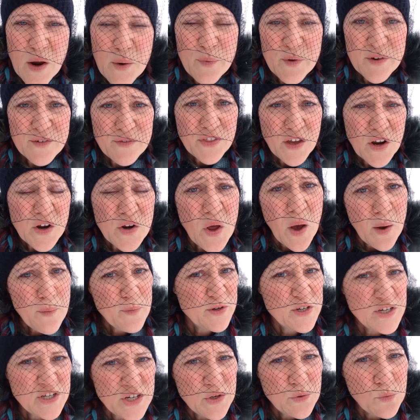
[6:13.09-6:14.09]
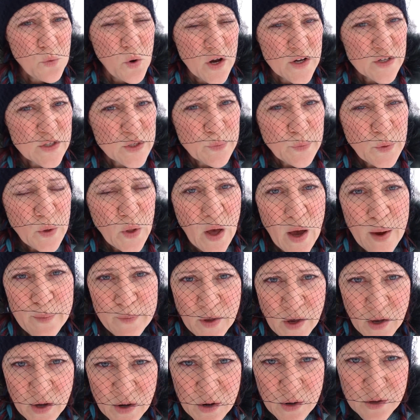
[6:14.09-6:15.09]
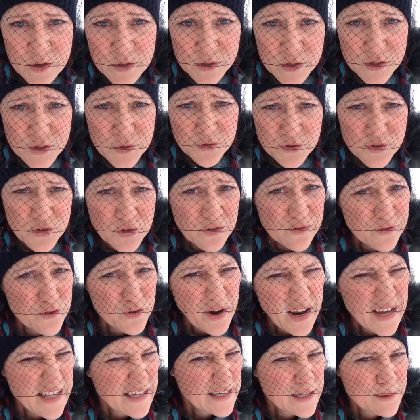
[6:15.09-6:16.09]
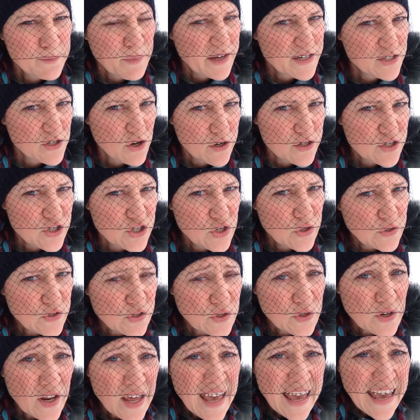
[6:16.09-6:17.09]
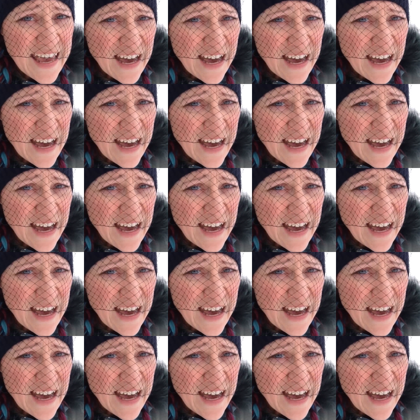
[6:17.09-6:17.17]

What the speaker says: but if they're not machine washable, I'm not going to sort of dry clean my dog's snowsuit,